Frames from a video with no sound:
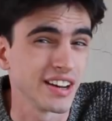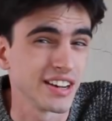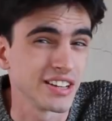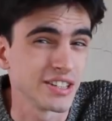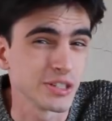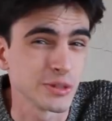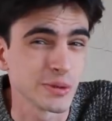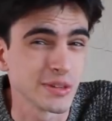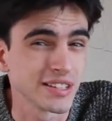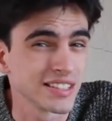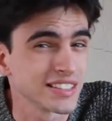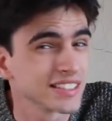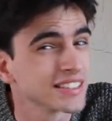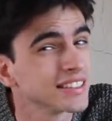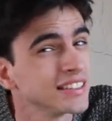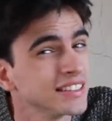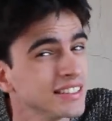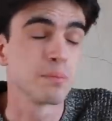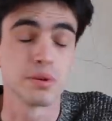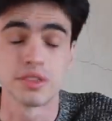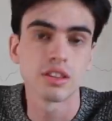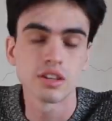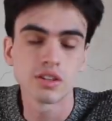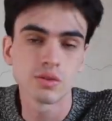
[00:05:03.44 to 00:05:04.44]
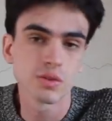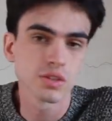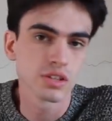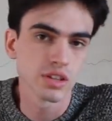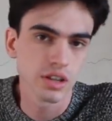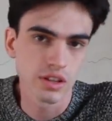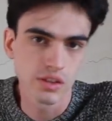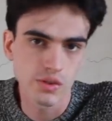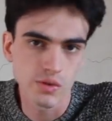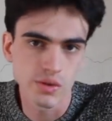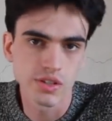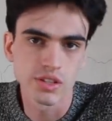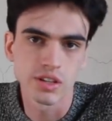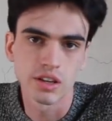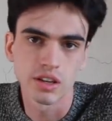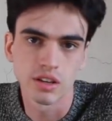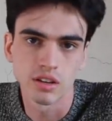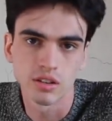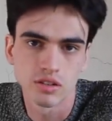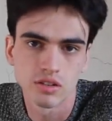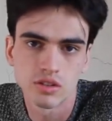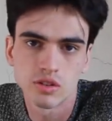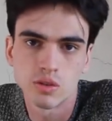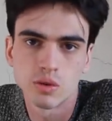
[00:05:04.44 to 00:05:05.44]
nice to us. But this was an
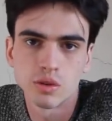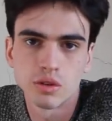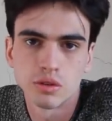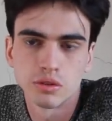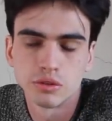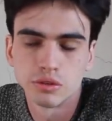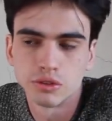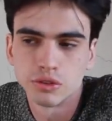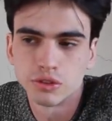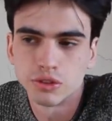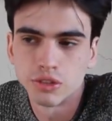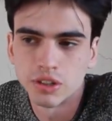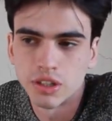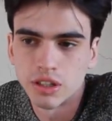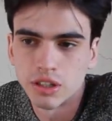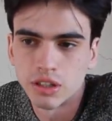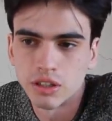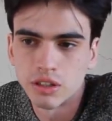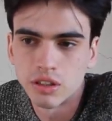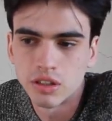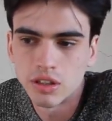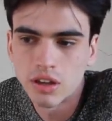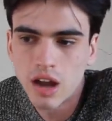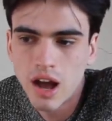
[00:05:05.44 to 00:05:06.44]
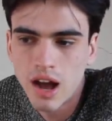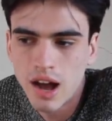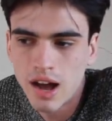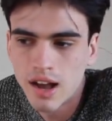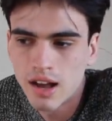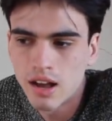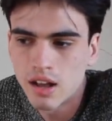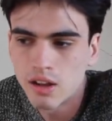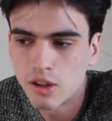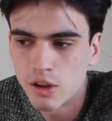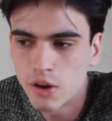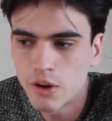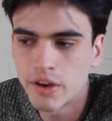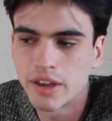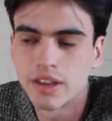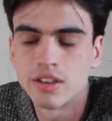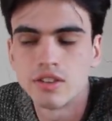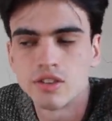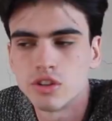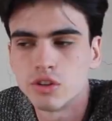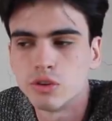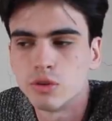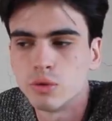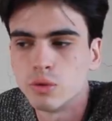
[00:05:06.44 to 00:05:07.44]
interesting sort of uh, uh look
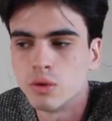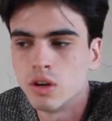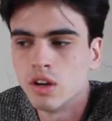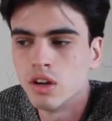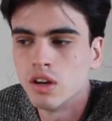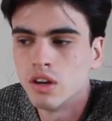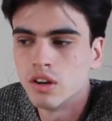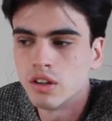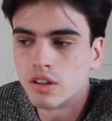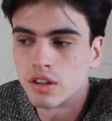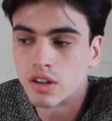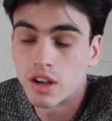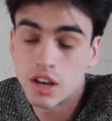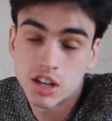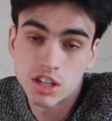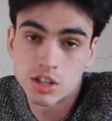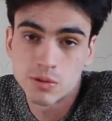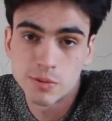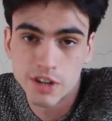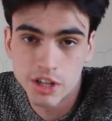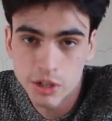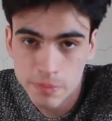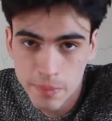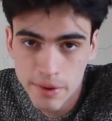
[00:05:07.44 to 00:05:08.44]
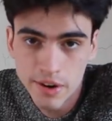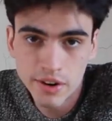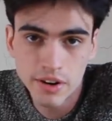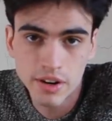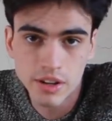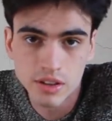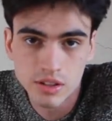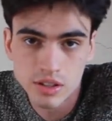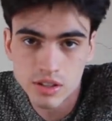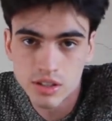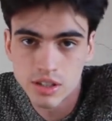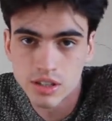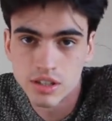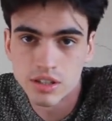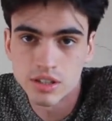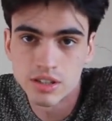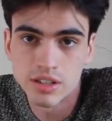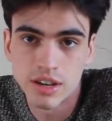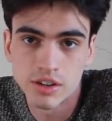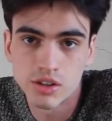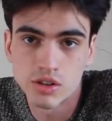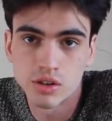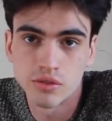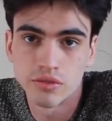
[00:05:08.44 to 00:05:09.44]
into the customer experience uh,
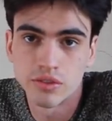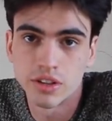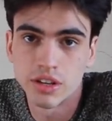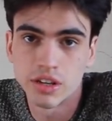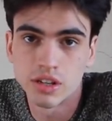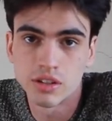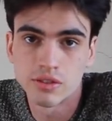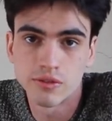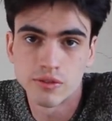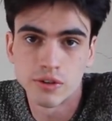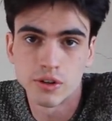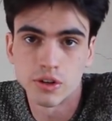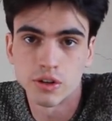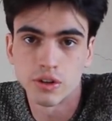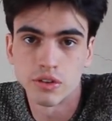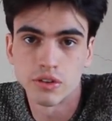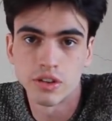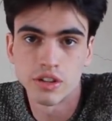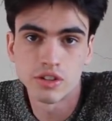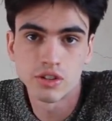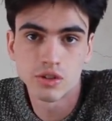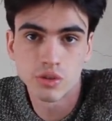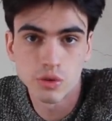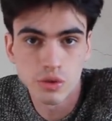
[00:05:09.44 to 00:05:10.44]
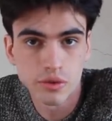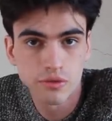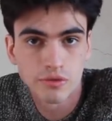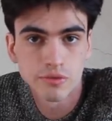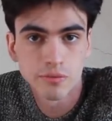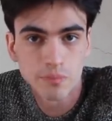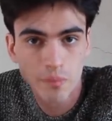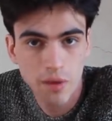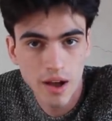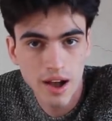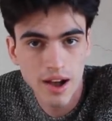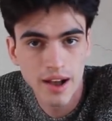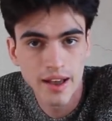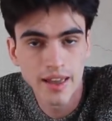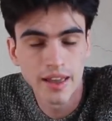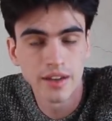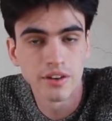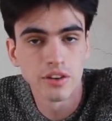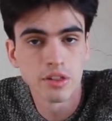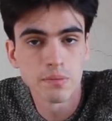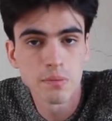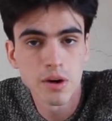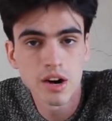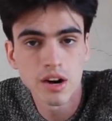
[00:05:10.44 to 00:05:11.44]
section of things for this sort of high
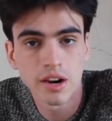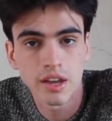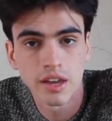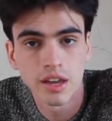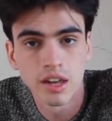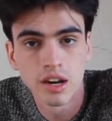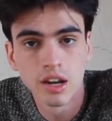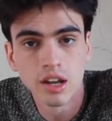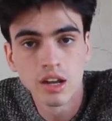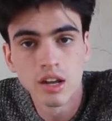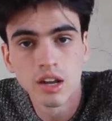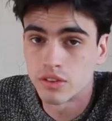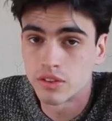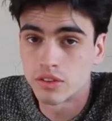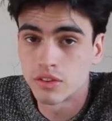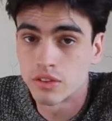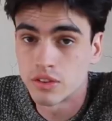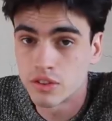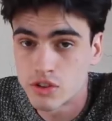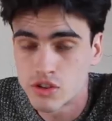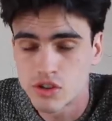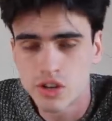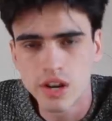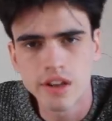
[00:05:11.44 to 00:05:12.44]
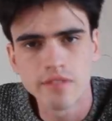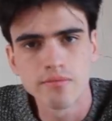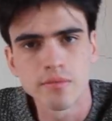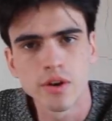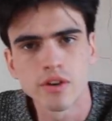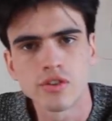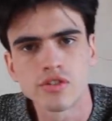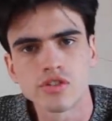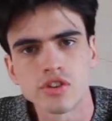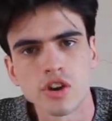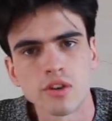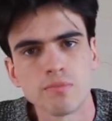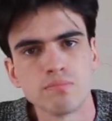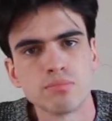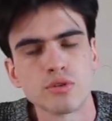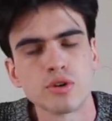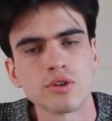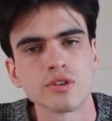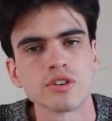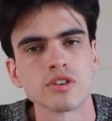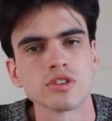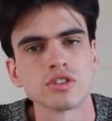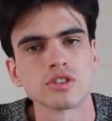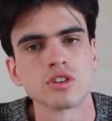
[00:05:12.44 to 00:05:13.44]
end of the market. The, the Geneva Motor Show
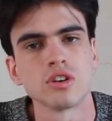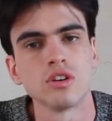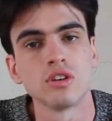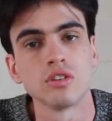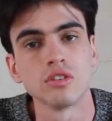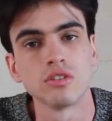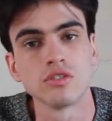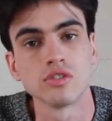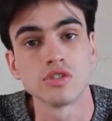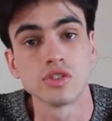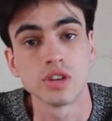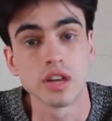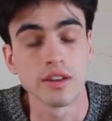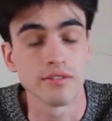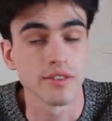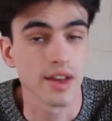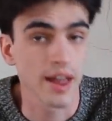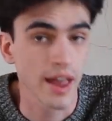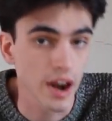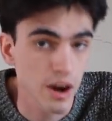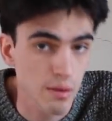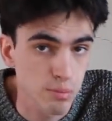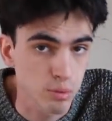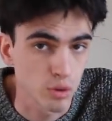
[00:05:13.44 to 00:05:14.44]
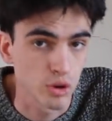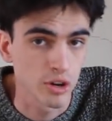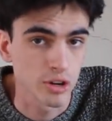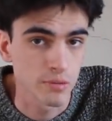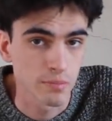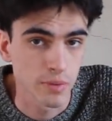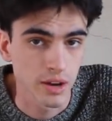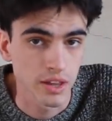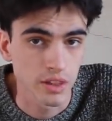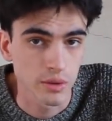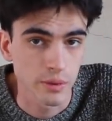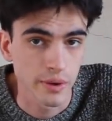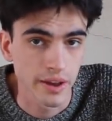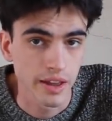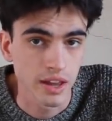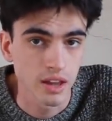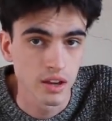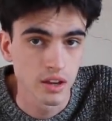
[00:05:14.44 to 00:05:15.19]
borders on Geneva Airport, by the way.